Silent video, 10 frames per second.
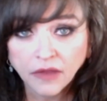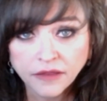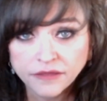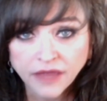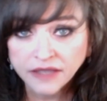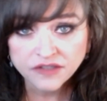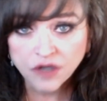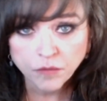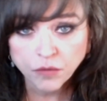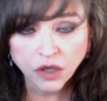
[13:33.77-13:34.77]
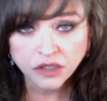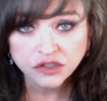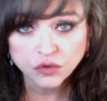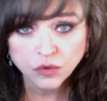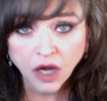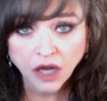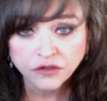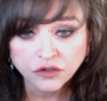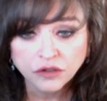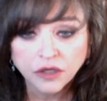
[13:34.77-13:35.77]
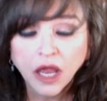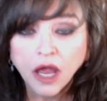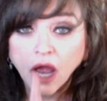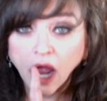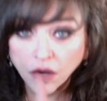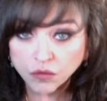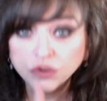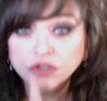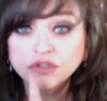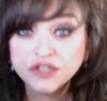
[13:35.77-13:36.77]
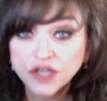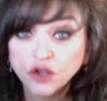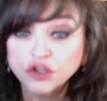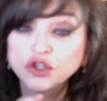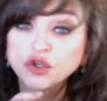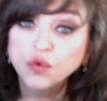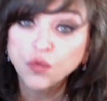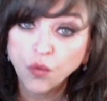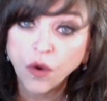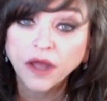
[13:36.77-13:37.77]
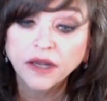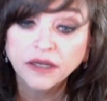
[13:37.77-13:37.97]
that's not brought into it either. I will tell you what